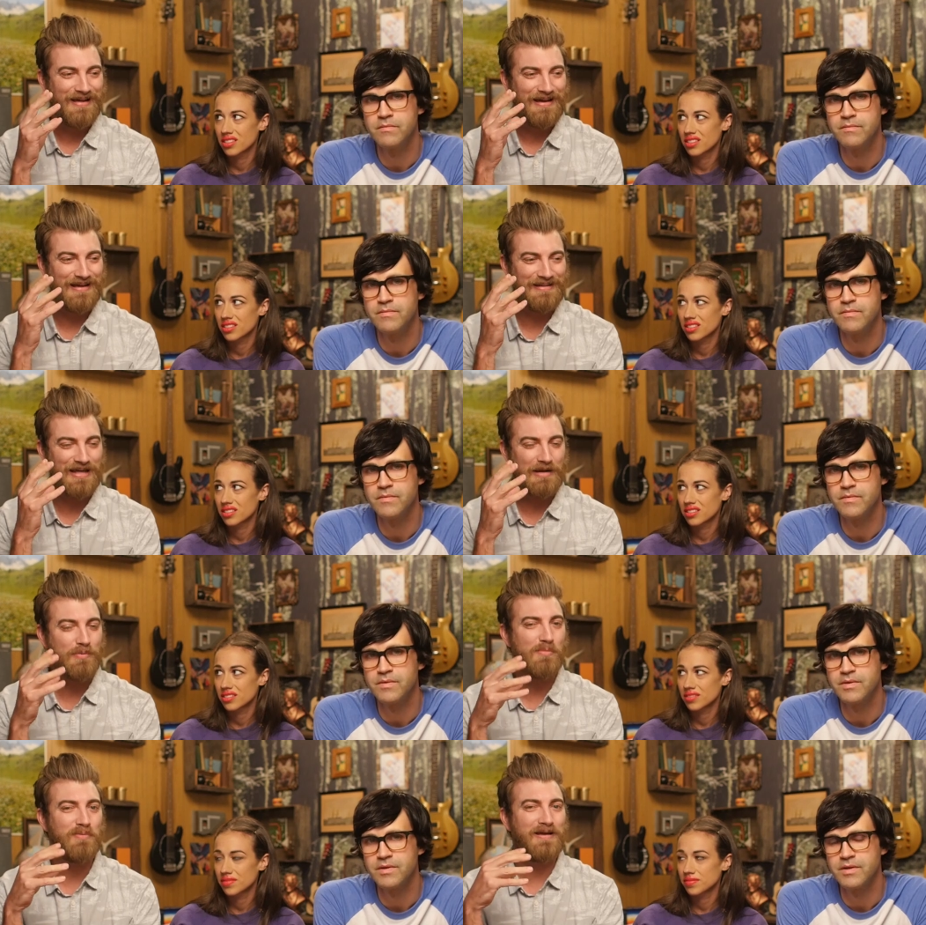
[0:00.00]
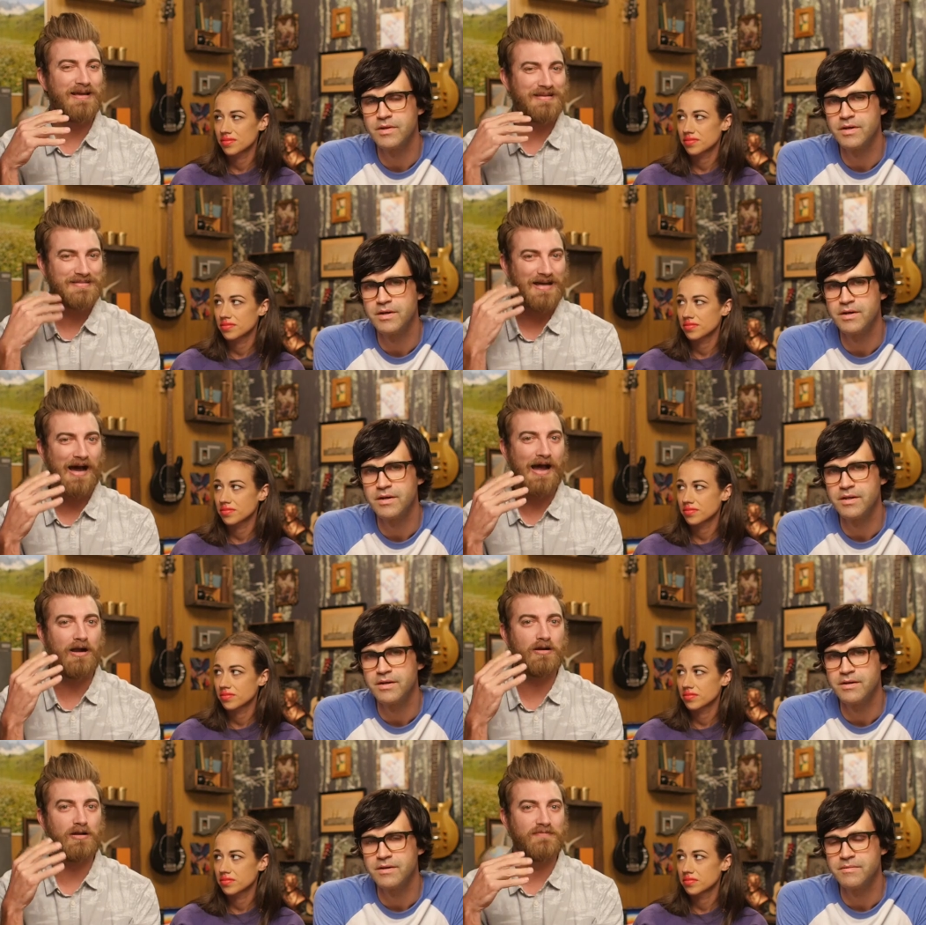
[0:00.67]
Speaker 1: a lot of people get
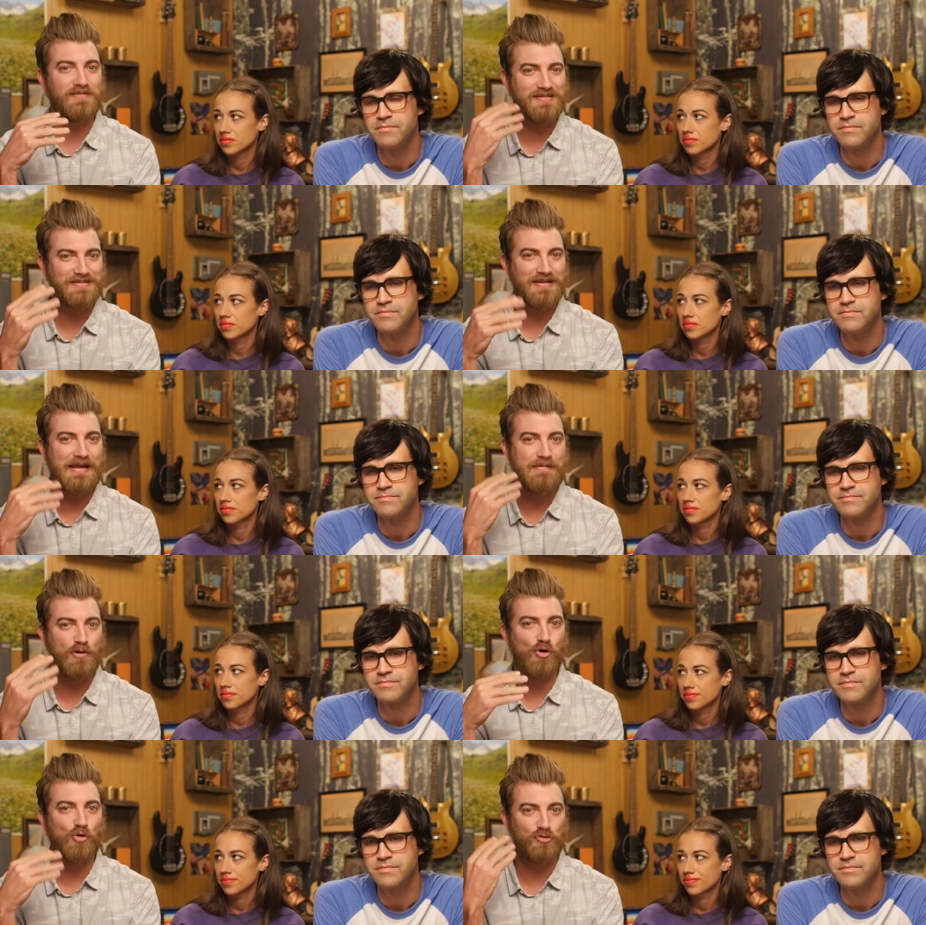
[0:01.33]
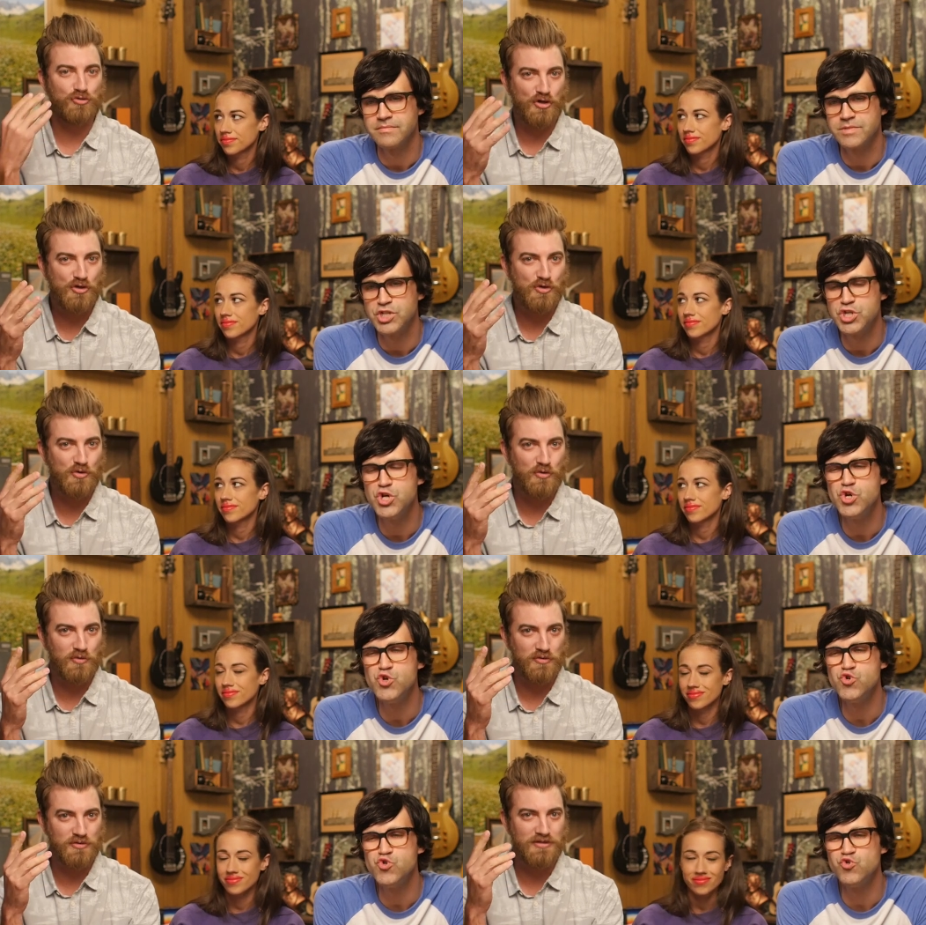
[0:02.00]
tired of the same old
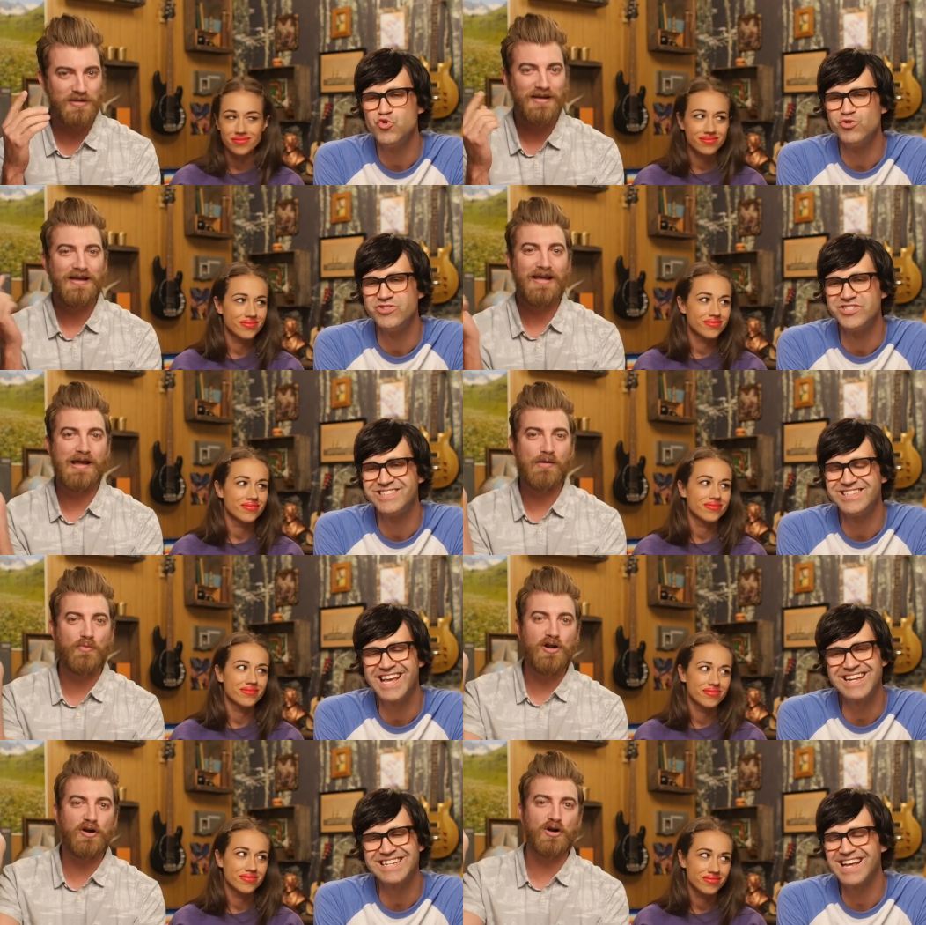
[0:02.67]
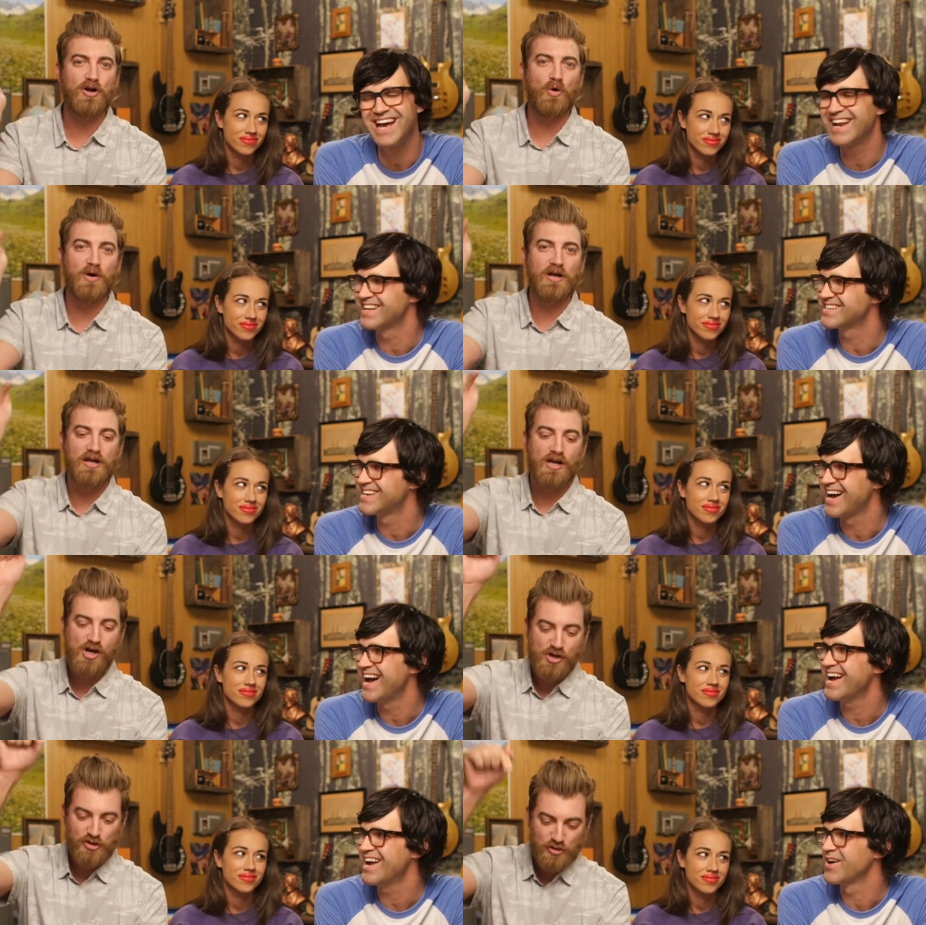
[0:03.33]
tunes. tunes and we are
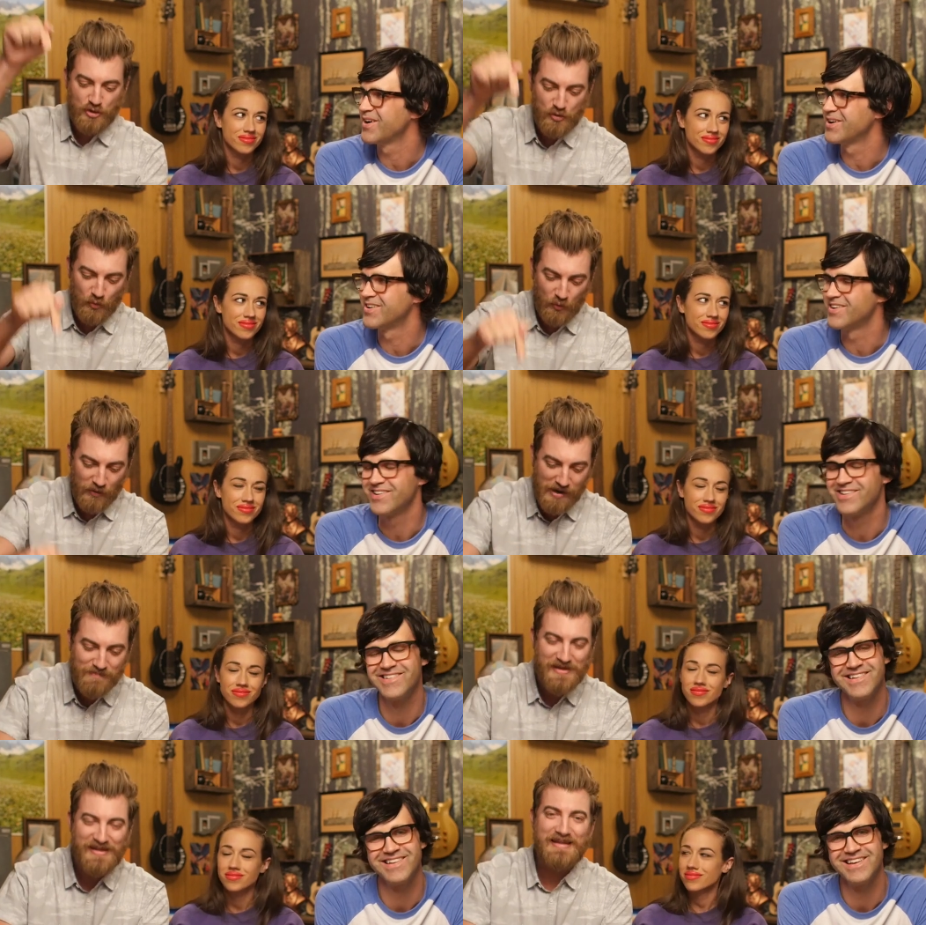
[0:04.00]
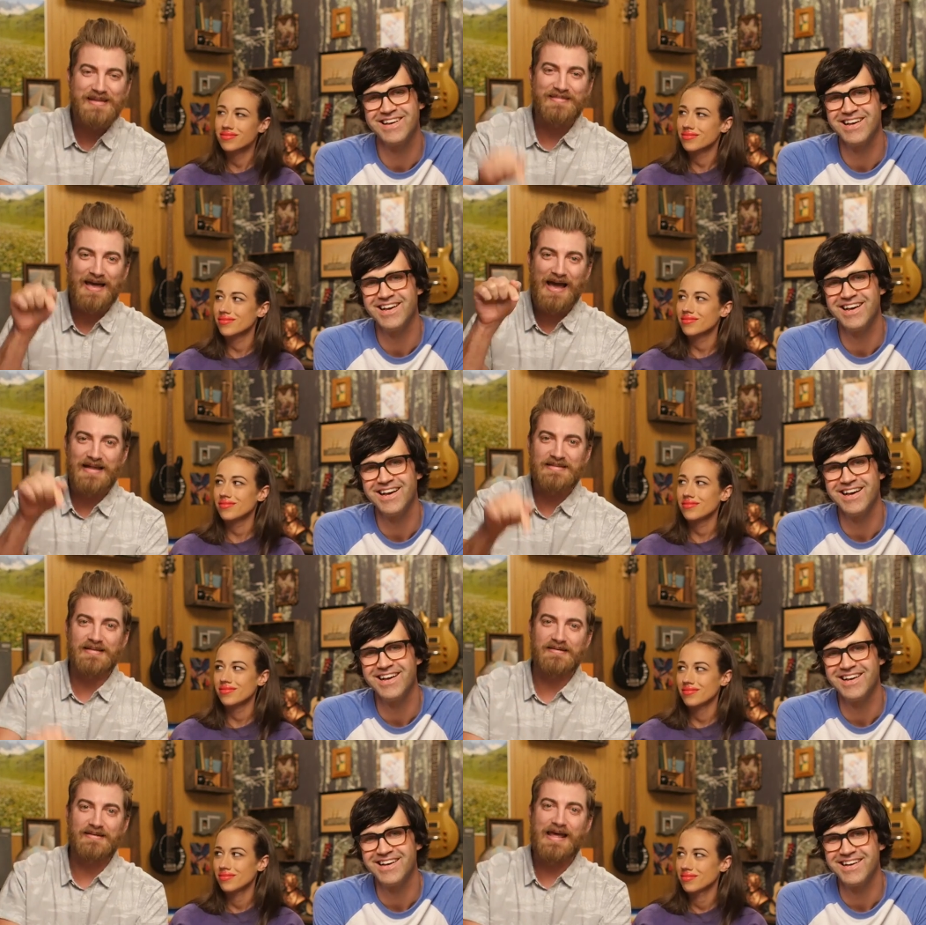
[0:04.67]
going tired. to remedy
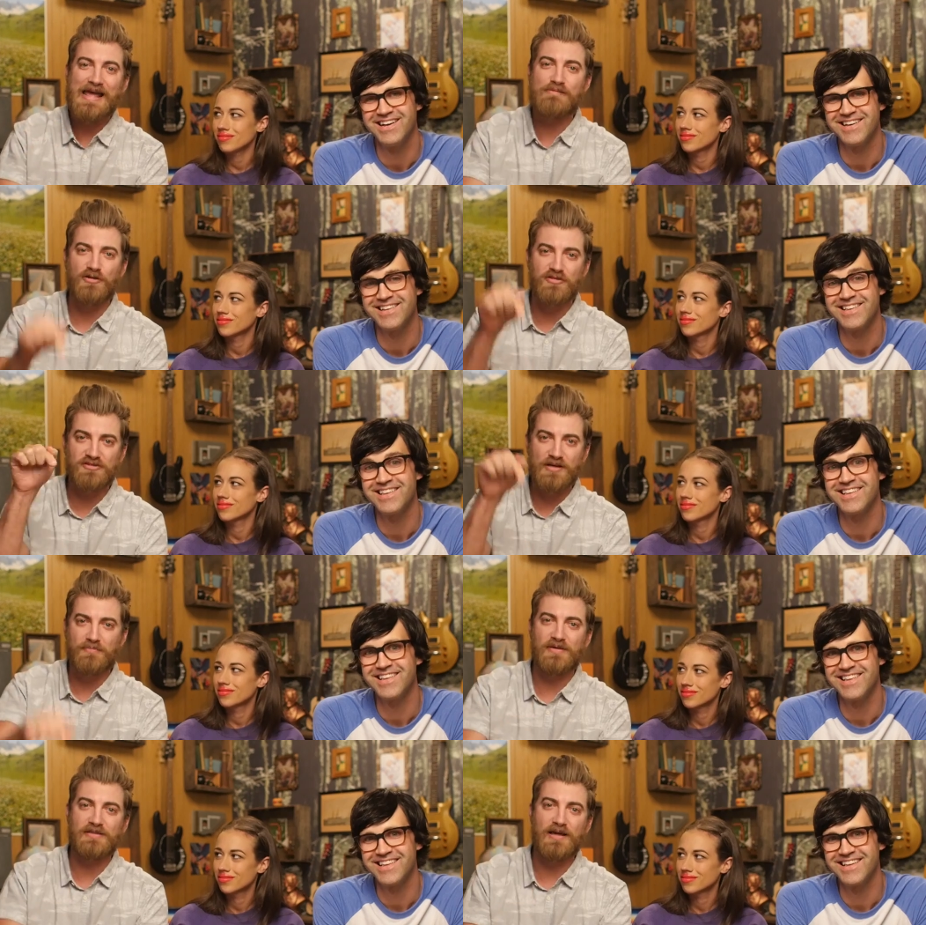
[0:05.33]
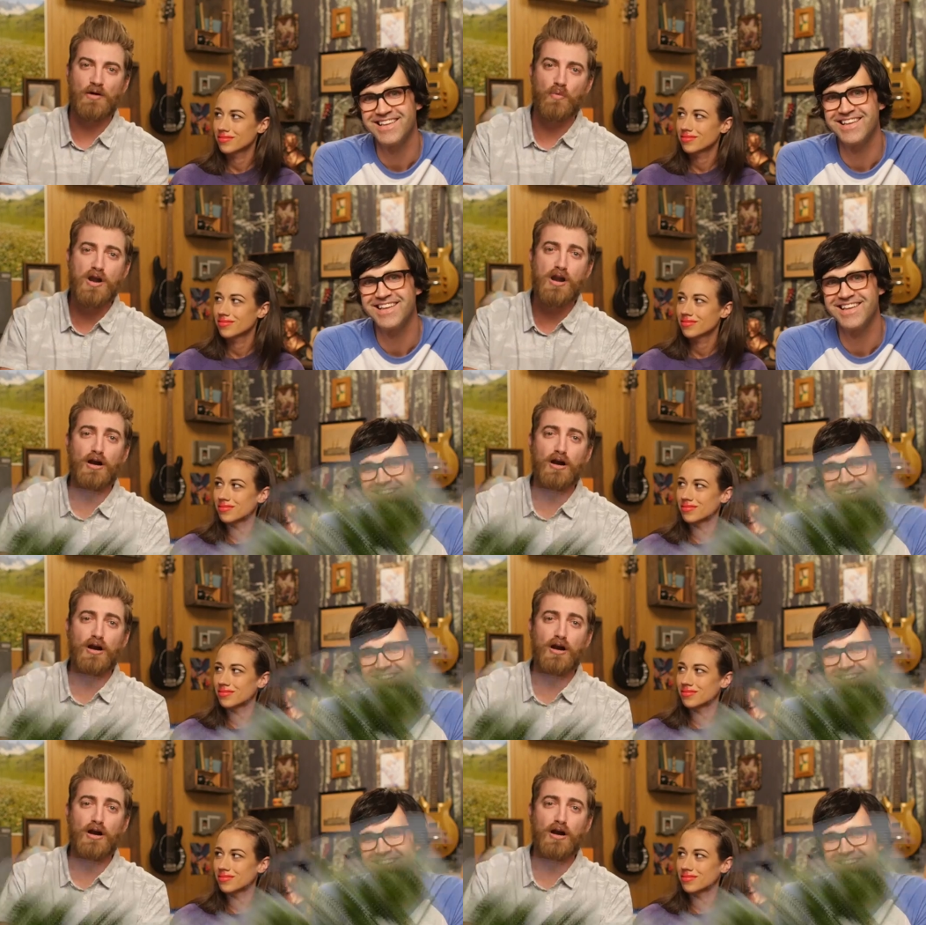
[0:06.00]
that today with something that we